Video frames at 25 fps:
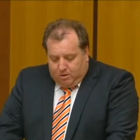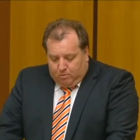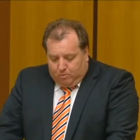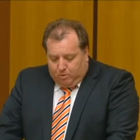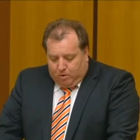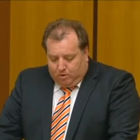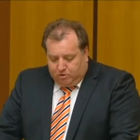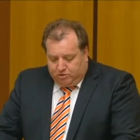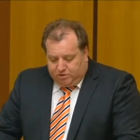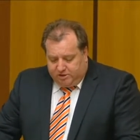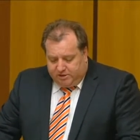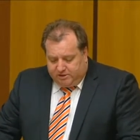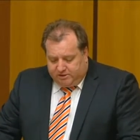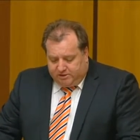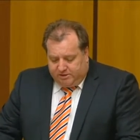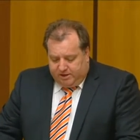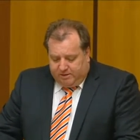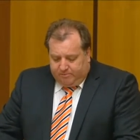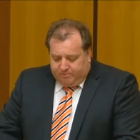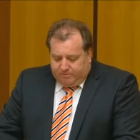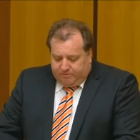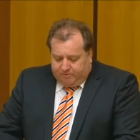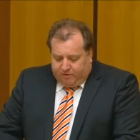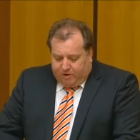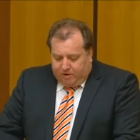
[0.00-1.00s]
While
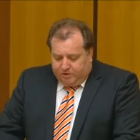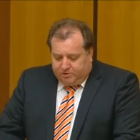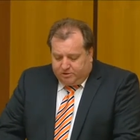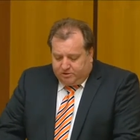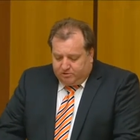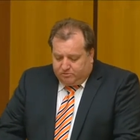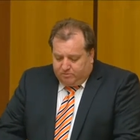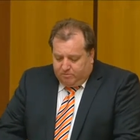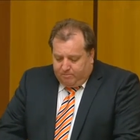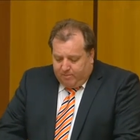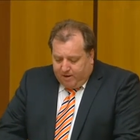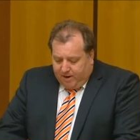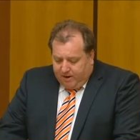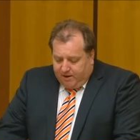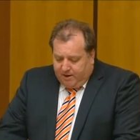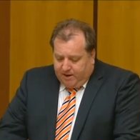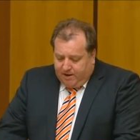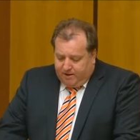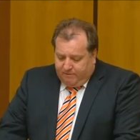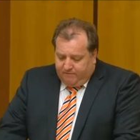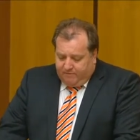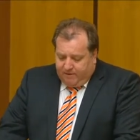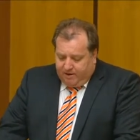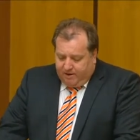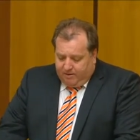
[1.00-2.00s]
GCM devices remain
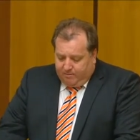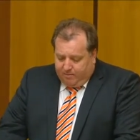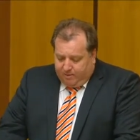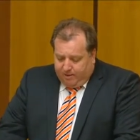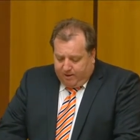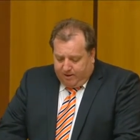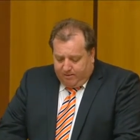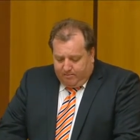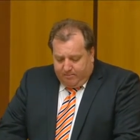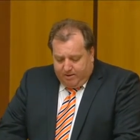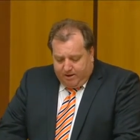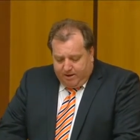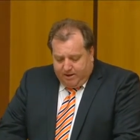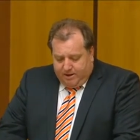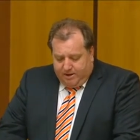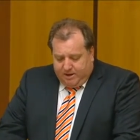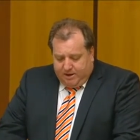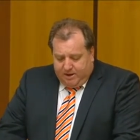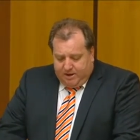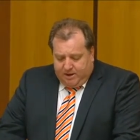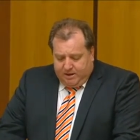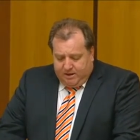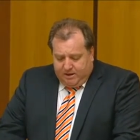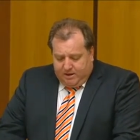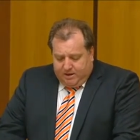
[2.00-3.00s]
unavailable under
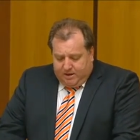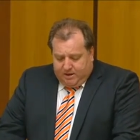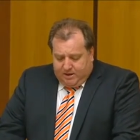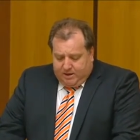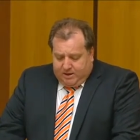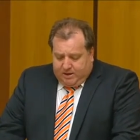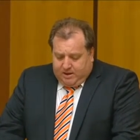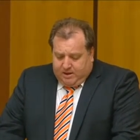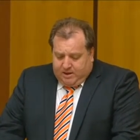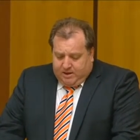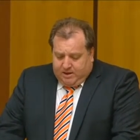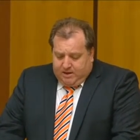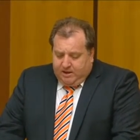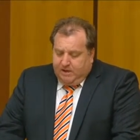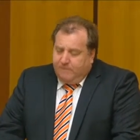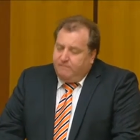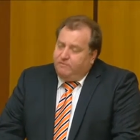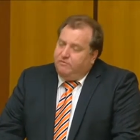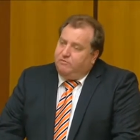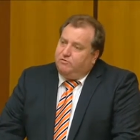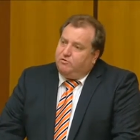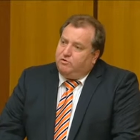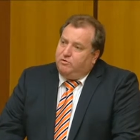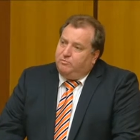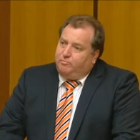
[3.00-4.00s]
Medicare, and
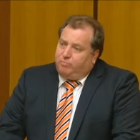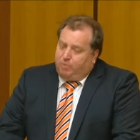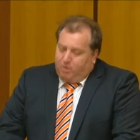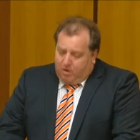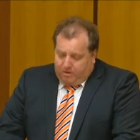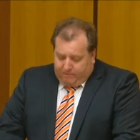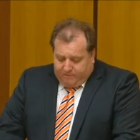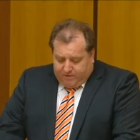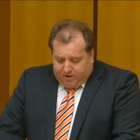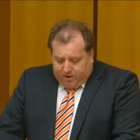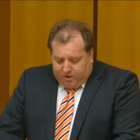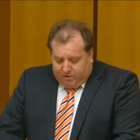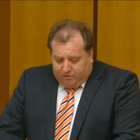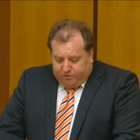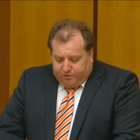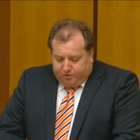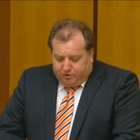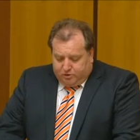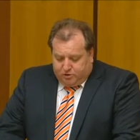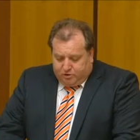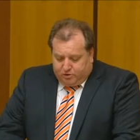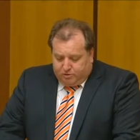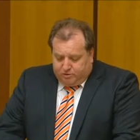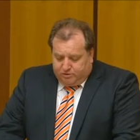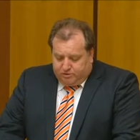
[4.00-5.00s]
even through private health
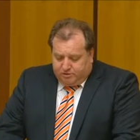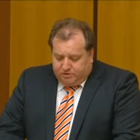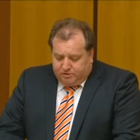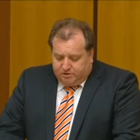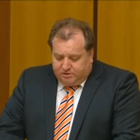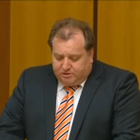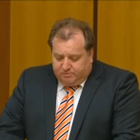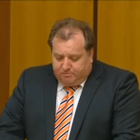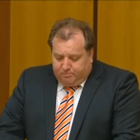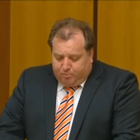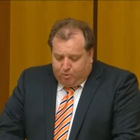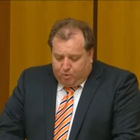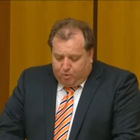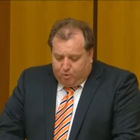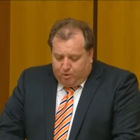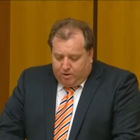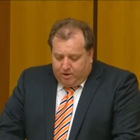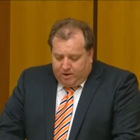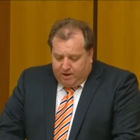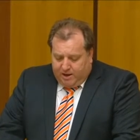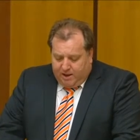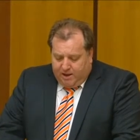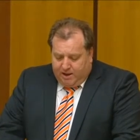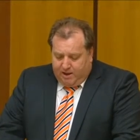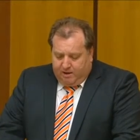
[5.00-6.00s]
insurance, it's
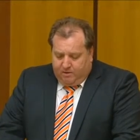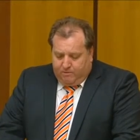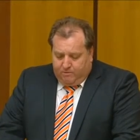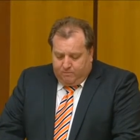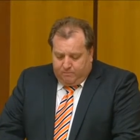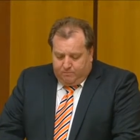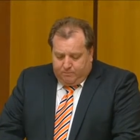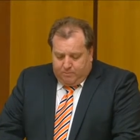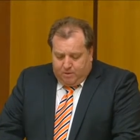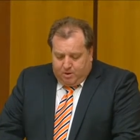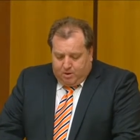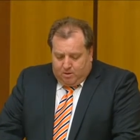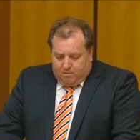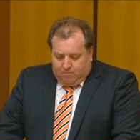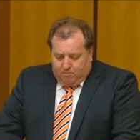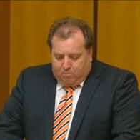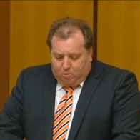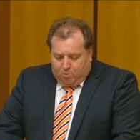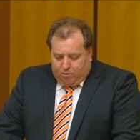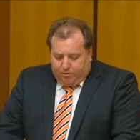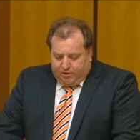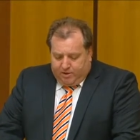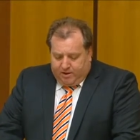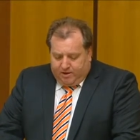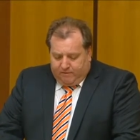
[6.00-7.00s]
important now
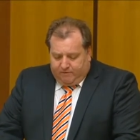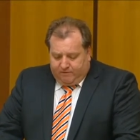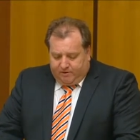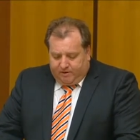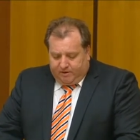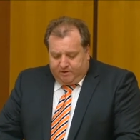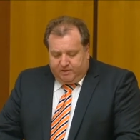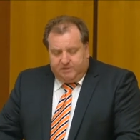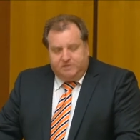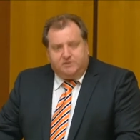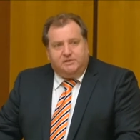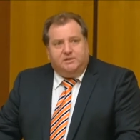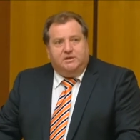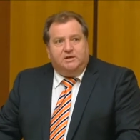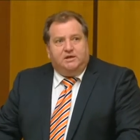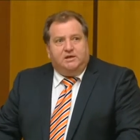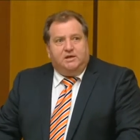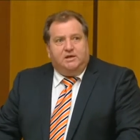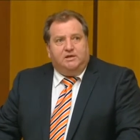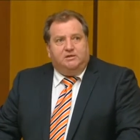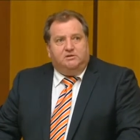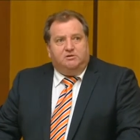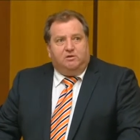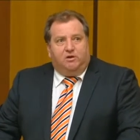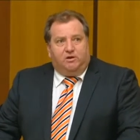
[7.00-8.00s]
more than ever to listen to
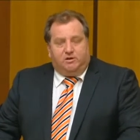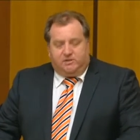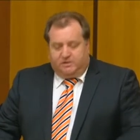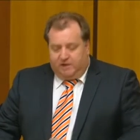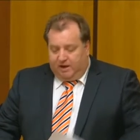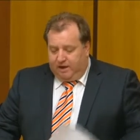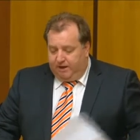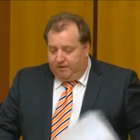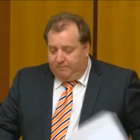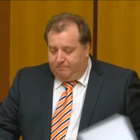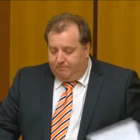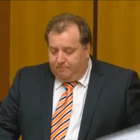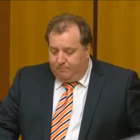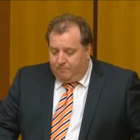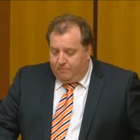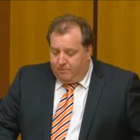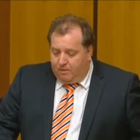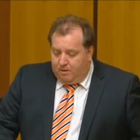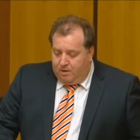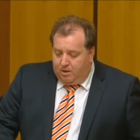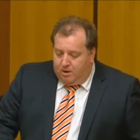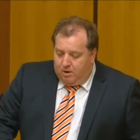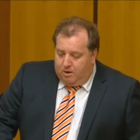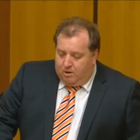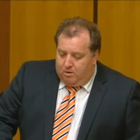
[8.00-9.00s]
kids like Tayte.
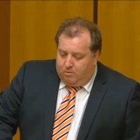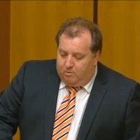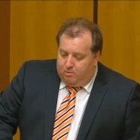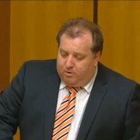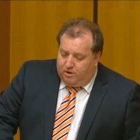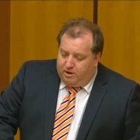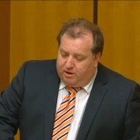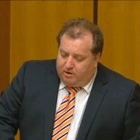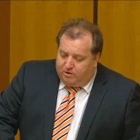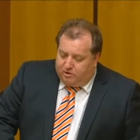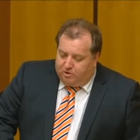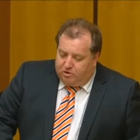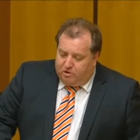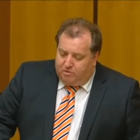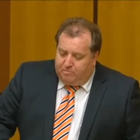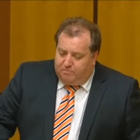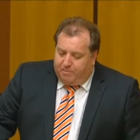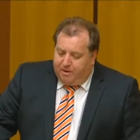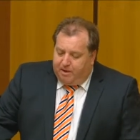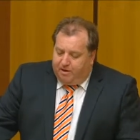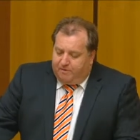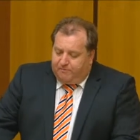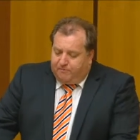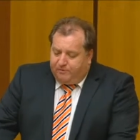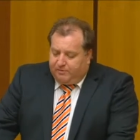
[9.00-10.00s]
We need to do
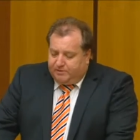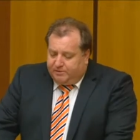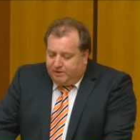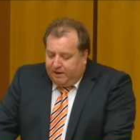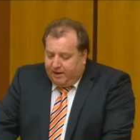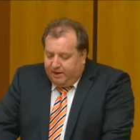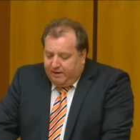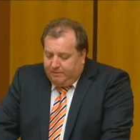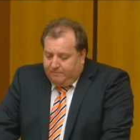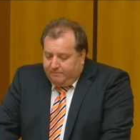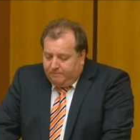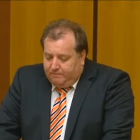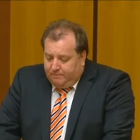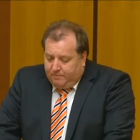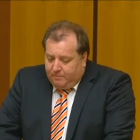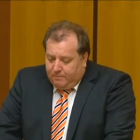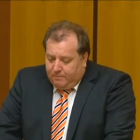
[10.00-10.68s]
better for Tayte